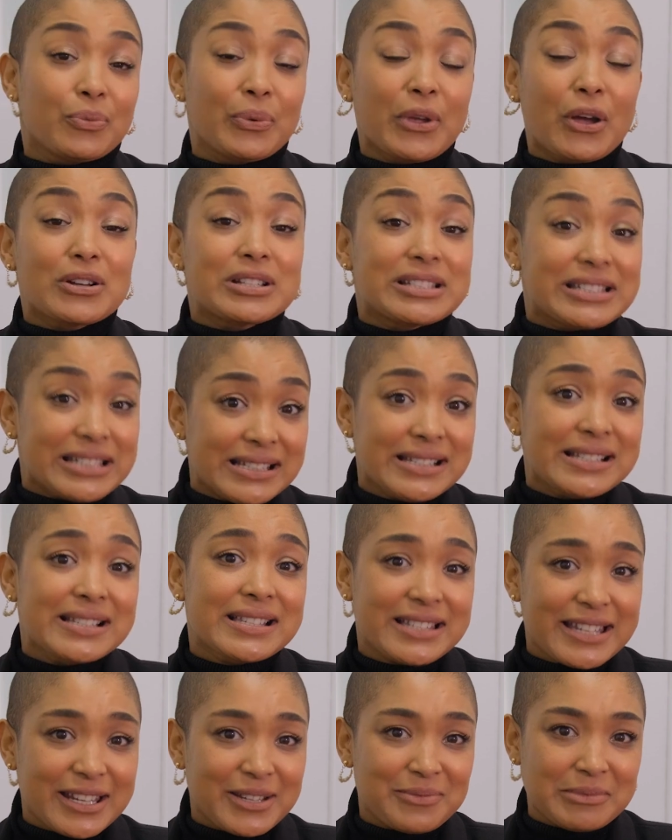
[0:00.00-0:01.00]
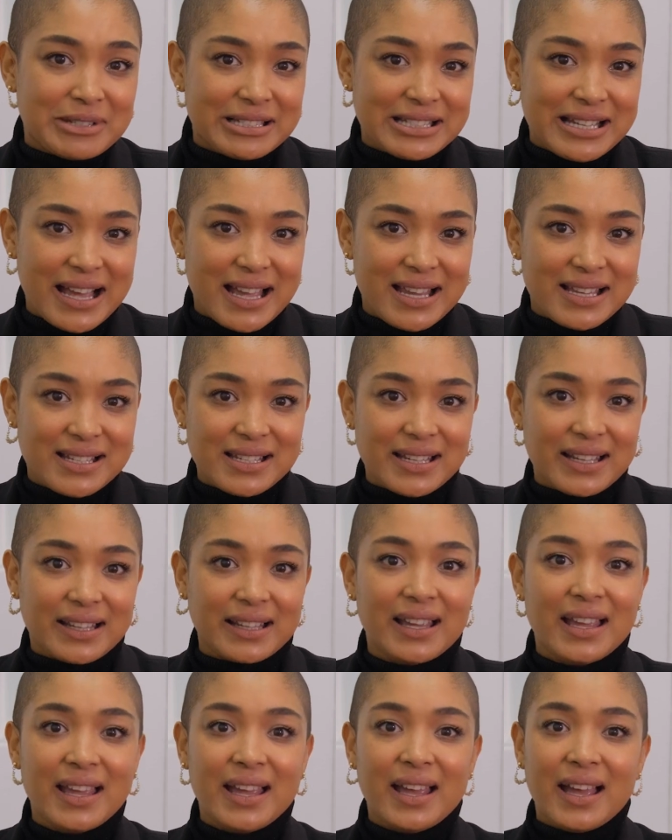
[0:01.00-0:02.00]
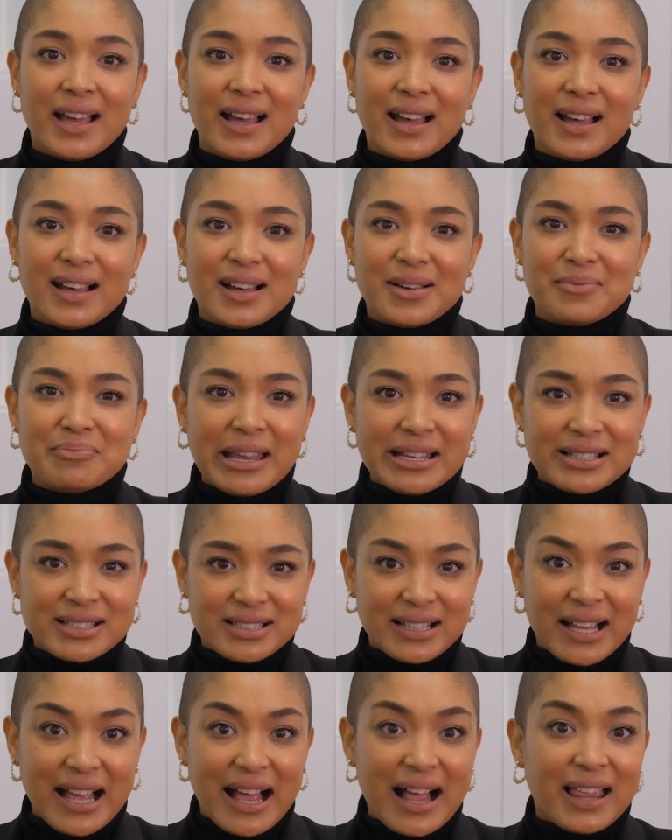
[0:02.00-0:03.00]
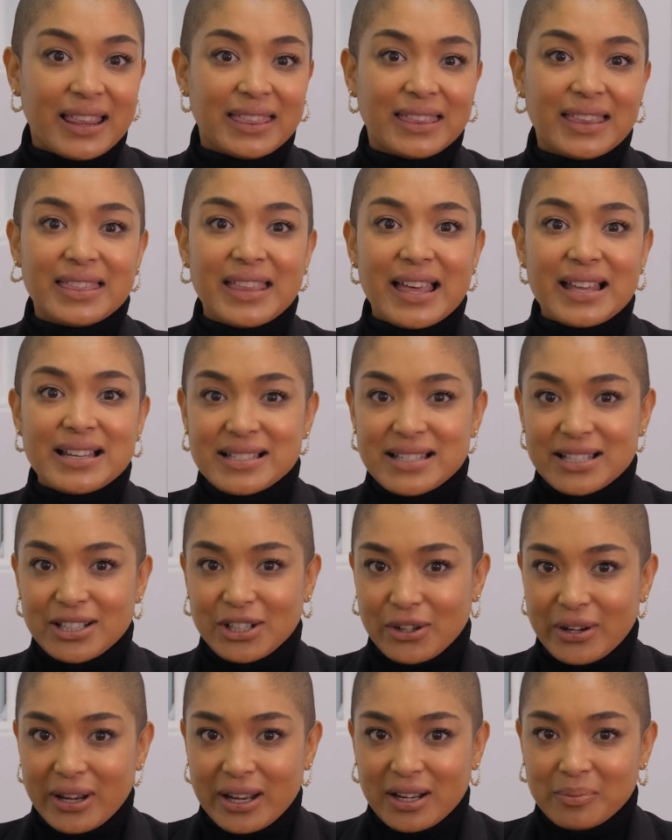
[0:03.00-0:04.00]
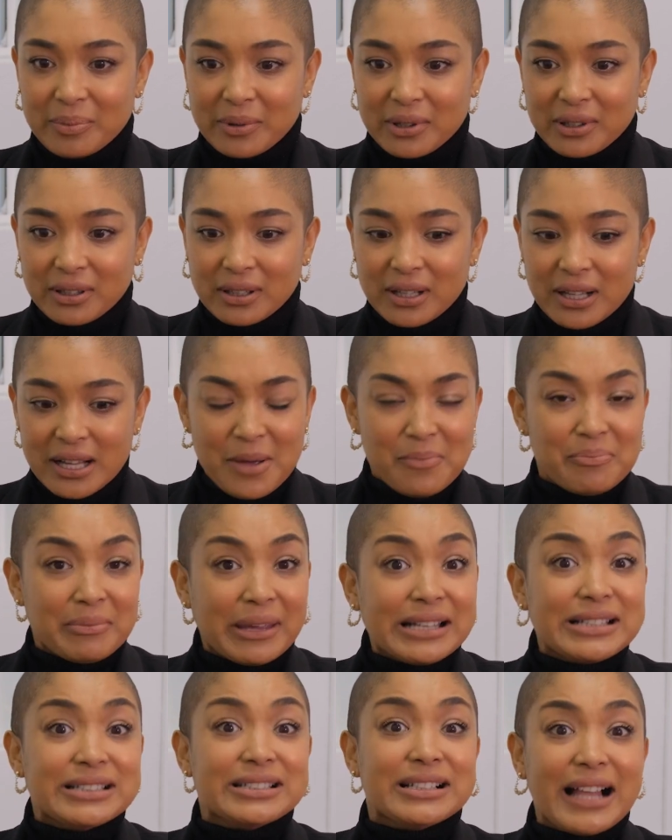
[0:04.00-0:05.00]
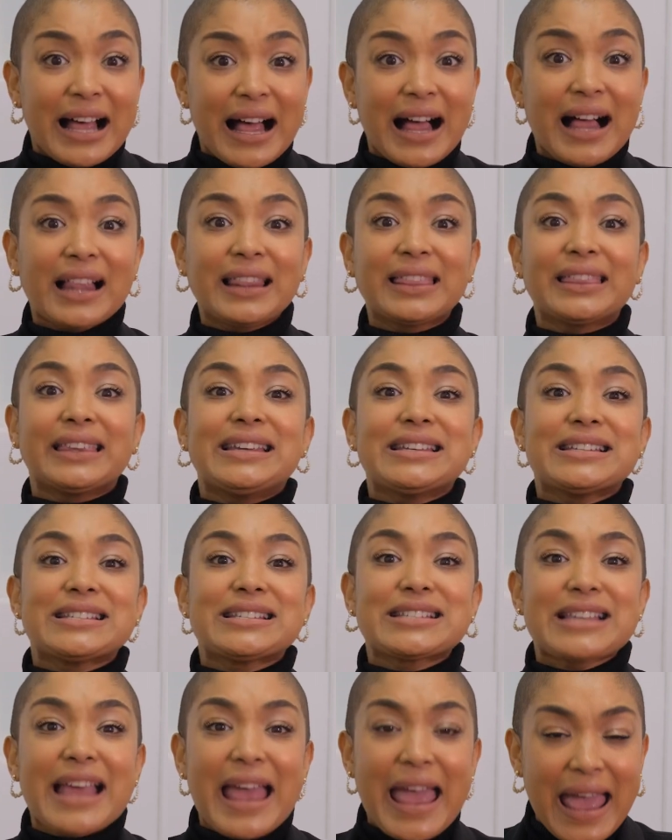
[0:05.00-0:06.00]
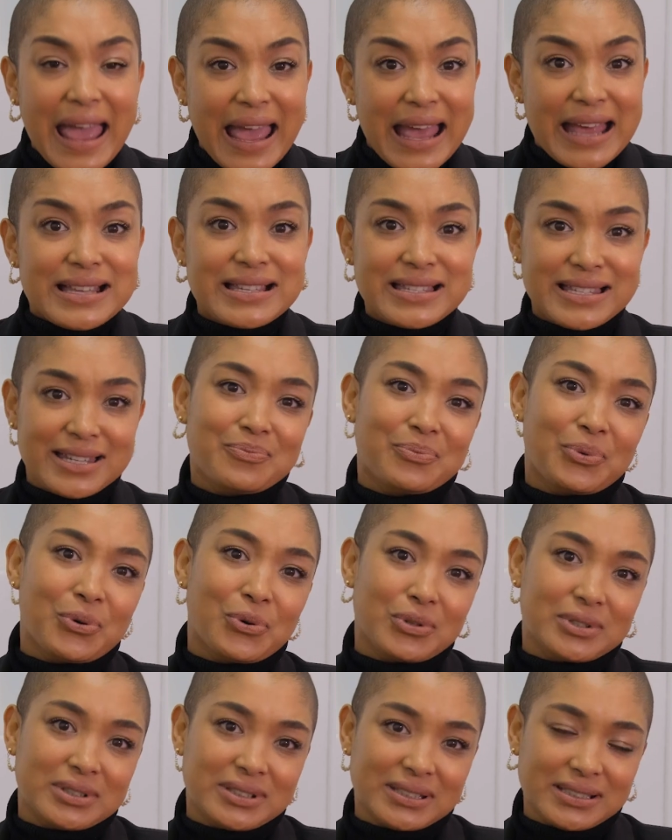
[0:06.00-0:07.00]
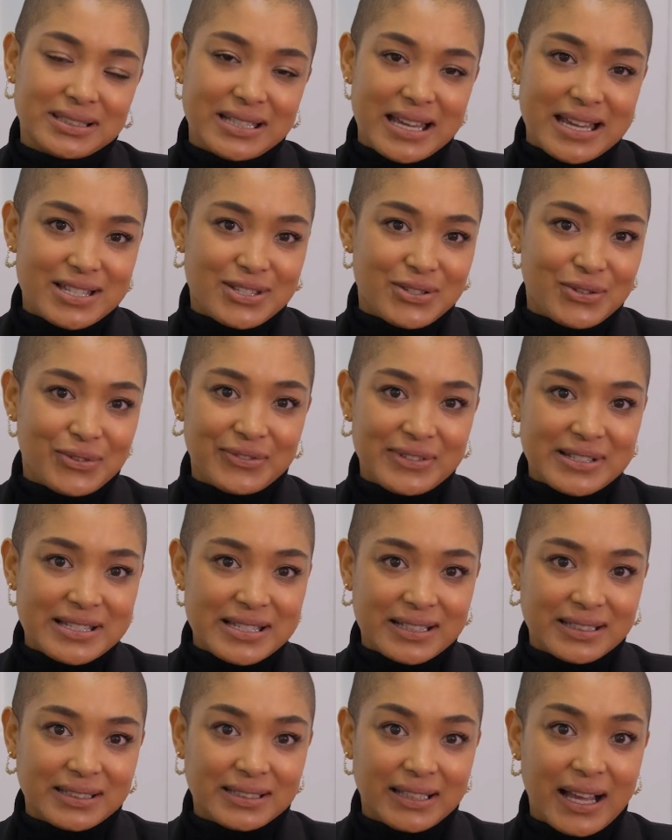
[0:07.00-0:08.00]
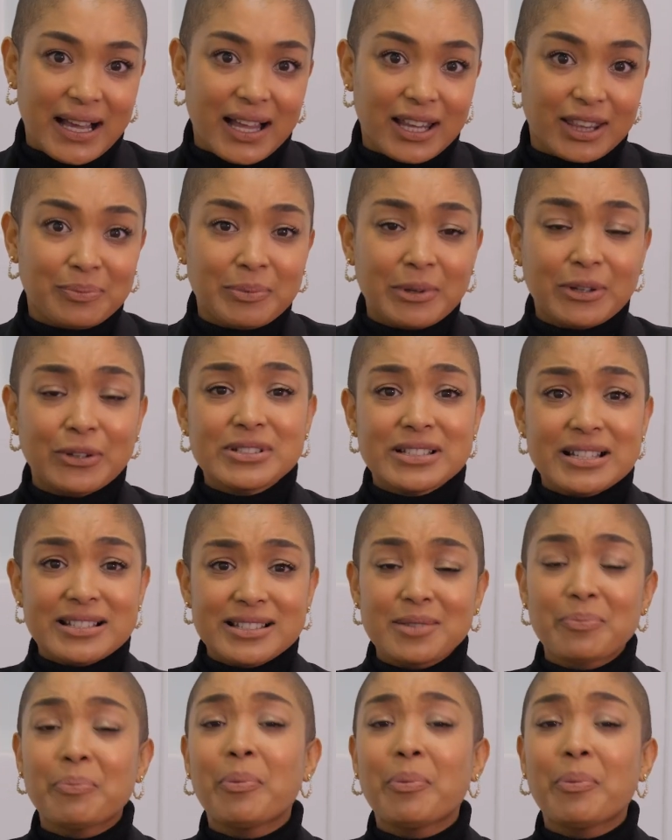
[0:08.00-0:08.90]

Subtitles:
We are destigmatizing mental health, and that is incredible. Mental health is as important as your physical health because it's a